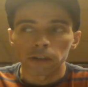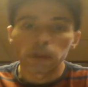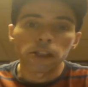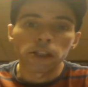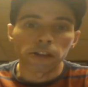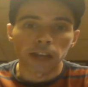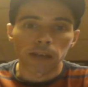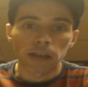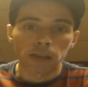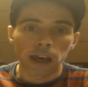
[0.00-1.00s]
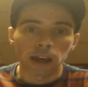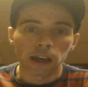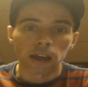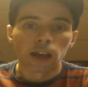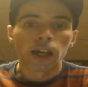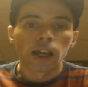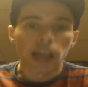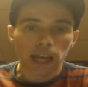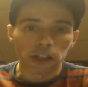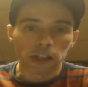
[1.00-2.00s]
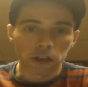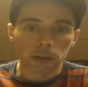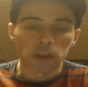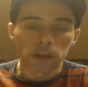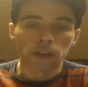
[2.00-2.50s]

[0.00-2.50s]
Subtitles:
We do the same thing in the descriptions